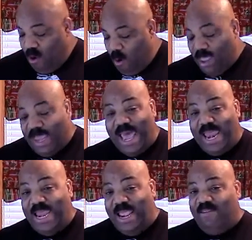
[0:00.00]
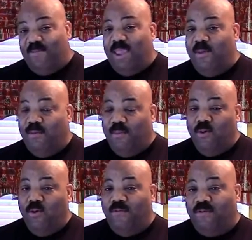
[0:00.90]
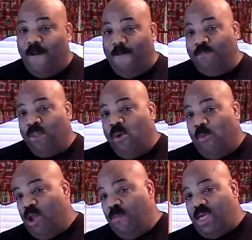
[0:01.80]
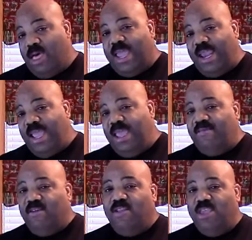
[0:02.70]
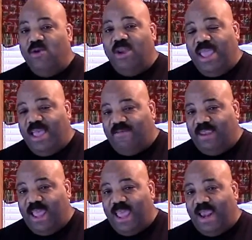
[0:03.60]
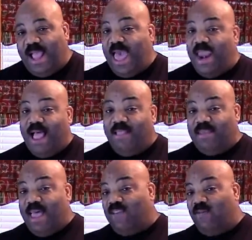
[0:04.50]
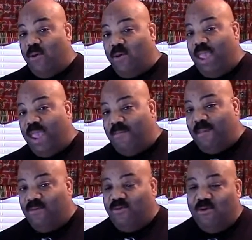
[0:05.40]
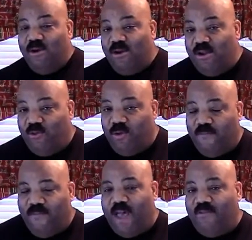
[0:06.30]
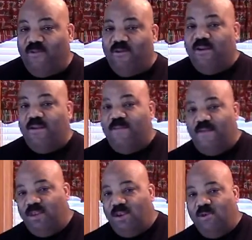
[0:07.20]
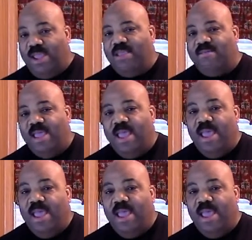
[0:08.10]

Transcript: or whether or not it needs to be removed. So we're gonna be cooking these on the UDS today, and I got it outside smoking at about 225, 250 degrees,